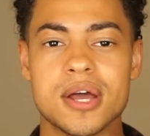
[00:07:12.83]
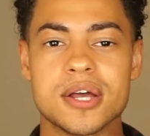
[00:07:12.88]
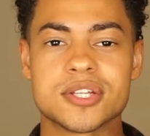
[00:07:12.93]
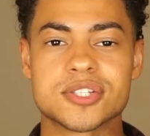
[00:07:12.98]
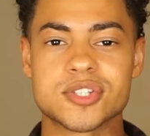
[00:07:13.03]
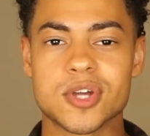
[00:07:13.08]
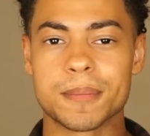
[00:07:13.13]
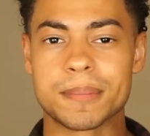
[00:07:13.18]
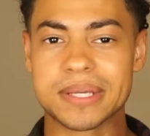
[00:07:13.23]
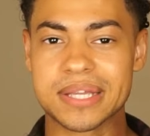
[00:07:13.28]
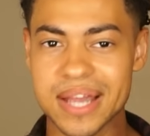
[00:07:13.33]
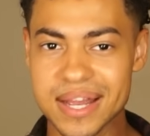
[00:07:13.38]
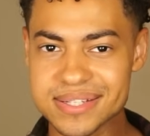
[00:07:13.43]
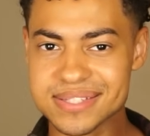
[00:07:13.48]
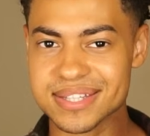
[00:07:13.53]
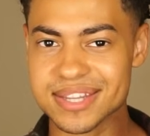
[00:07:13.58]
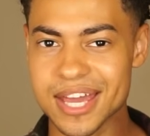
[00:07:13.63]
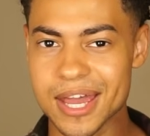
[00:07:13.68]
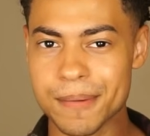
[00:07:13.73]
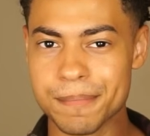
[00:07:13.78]
So because
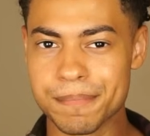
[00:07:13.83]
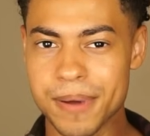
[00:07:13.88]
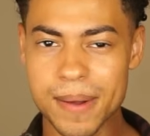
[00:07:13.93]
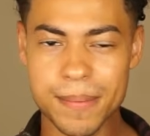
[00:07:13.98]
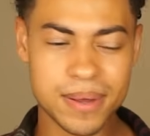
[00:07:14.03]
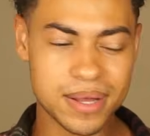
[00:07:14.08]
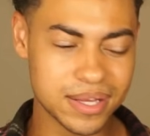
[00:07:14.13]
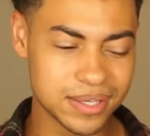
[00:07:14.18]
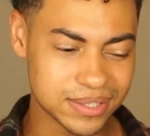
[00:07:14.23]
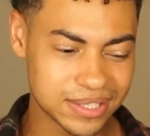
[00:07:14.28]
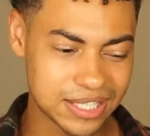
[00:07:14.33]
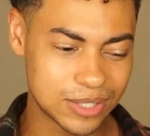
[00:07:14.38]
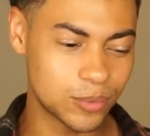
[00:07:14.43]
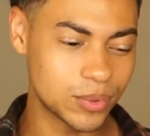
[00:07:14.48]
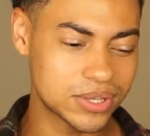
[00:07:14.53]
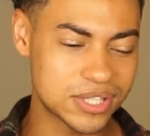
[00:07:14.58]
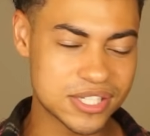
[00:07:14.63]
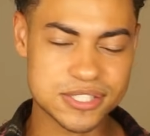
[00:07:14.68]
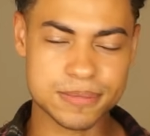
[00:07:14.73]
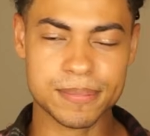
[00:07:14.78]
of that, Bubba,
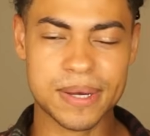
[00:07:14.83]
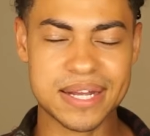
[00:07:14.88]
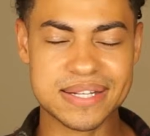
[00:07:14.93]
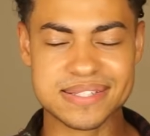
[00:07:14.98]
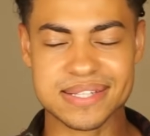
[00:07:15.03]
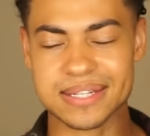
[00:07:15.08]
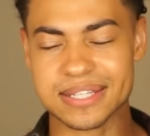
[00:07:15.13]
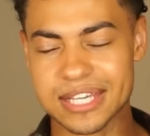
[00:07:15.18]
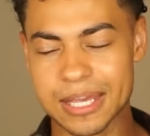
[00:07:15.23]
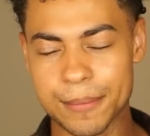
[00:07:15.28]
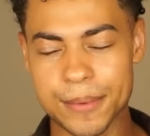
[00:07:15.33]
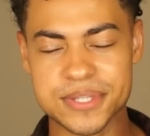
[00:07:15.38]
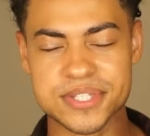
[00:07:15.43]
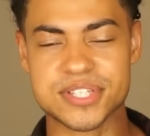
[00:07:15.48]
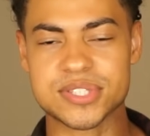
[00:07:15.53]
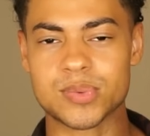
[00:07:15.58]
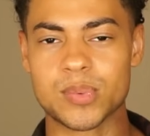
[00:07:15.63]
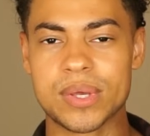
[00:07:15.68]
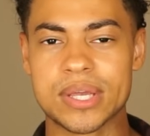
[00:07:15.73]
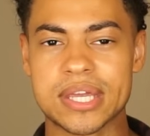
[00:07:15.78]
with this mindset, came into
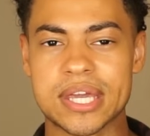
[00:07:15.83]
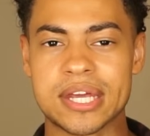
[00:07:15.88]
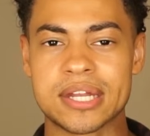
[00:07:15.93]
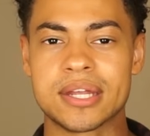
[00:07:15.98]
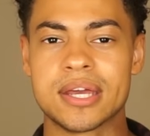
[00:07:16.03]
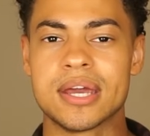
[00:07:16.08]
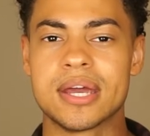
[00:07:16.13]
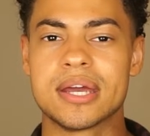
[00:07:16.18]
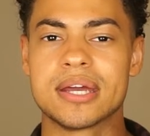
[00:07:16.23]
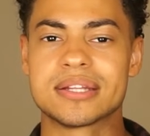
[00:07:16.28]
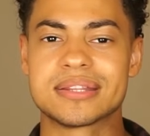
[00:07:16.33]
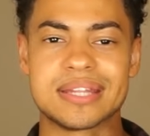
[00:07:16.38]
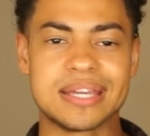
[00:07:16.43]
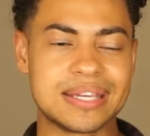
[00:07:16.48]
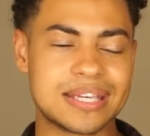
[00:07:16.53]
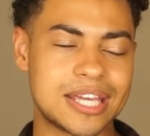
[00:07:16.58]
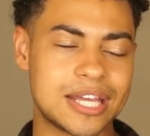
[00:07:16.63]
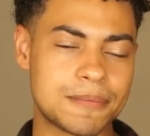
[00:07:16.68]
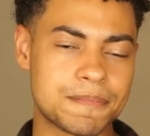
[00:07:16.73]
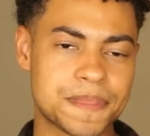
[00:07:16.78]
this weekend
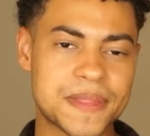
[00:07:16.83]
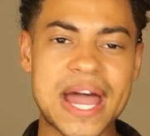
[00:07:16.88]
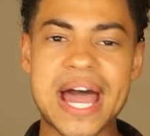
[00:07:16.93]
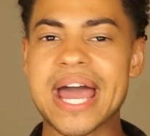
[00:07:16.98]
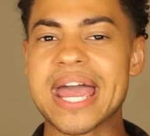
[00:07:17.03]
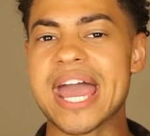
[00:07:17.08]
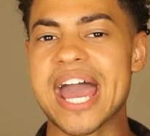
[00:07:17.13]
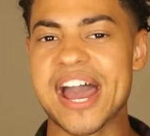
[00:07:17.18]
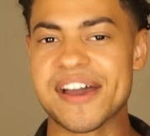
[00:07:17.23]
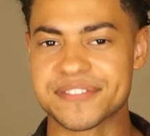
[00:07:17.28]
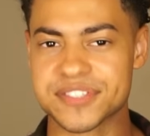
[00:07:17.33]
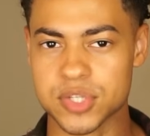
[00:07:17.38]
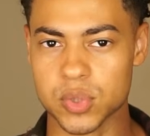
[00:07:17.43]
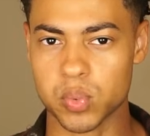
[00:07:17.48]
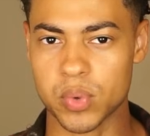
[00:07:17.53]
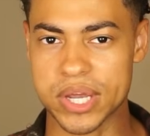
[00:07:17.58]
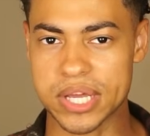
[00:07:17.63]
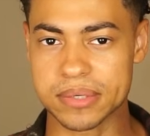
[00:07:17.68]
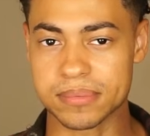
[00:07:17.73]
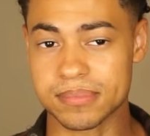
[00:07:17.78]
thinking, I have to
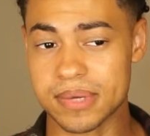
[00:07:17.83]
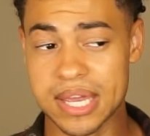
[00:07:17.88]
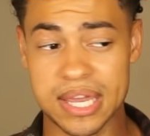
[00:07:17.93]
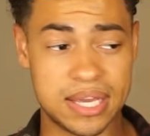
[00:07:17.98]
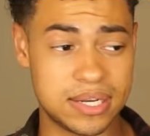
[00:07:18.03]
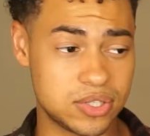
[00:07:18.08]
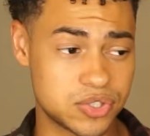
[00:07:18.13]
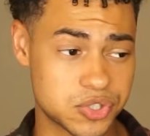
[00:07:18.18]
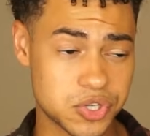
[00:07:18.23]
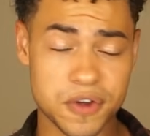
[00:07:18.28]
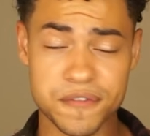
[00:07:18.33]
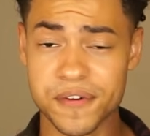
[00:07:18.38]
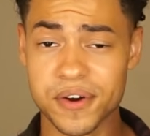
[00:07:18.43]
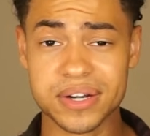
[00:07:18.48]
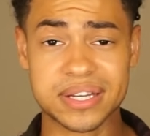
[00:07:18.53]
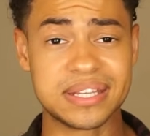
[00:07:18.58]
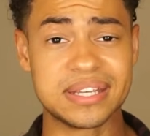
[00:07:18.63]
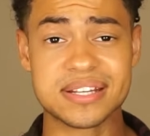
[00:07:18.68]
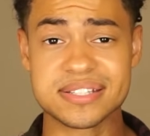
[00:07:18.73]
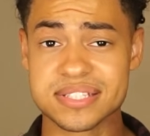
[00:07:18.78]
win. And so far
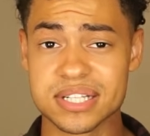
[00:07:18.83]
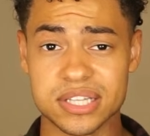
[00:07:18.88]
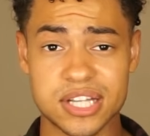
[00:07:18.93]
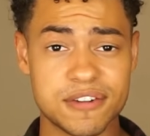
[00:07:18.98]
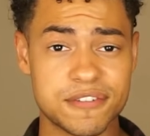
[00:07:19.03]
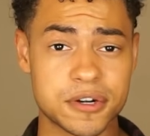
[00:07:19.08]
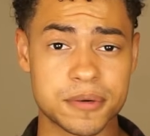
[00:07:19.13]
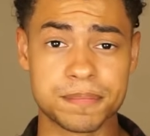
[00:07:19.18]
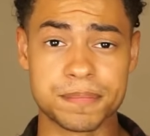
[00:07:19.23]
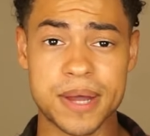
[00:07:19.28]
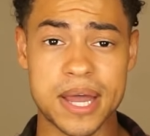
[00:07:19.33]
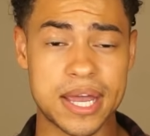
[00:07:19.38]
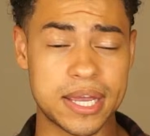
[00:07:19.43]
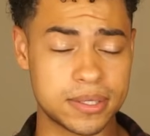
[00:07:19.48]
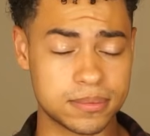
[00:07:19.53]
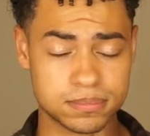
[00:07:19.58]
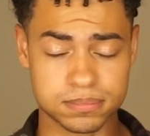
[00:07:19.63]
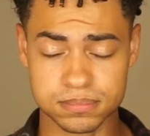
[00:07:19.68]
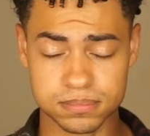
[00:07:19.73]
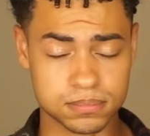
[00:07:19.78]
he has delivered
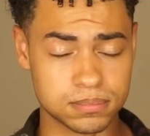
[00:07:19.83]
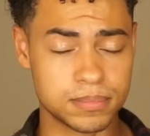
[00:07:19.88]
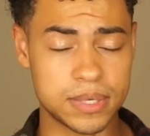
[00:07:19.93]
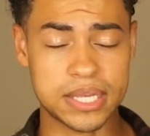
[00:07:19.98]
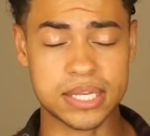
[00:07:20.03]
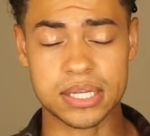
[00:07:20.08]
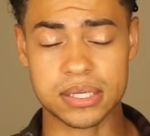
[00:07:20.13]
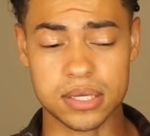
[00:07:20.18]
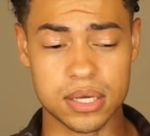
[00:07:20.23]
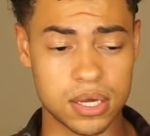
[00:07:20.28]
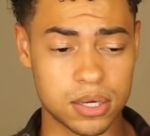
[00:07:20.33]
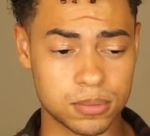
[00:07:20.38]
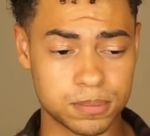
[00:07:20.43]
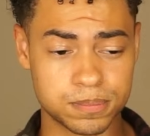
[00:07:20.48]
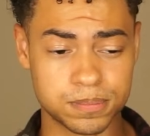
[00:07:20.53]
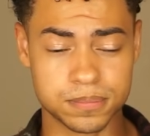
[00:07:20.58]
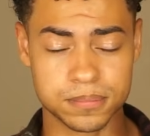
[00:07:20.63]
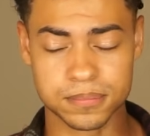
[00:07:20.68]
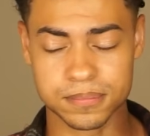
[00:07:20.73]
by making a...